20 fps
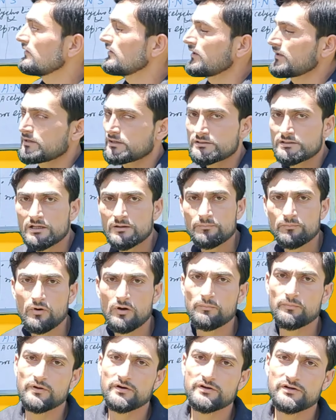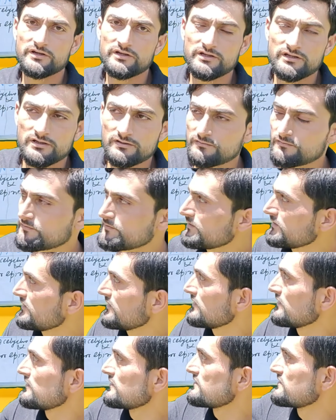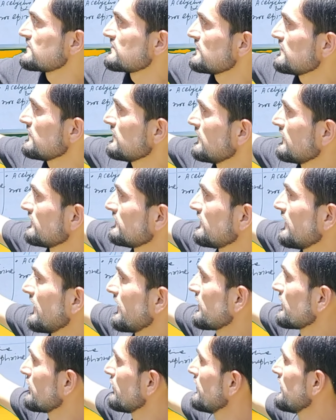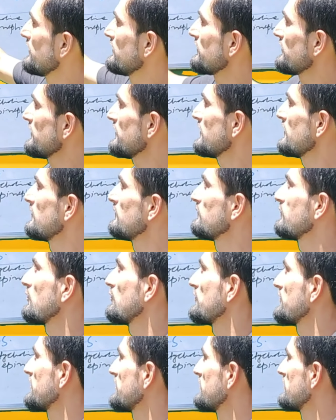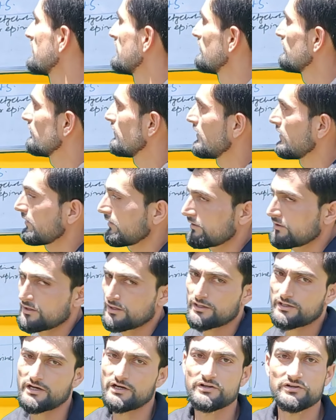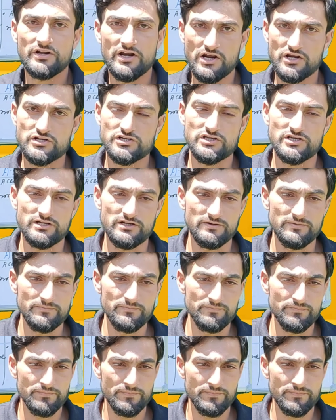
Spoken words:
Another property, we see the regulatory protein for contraction.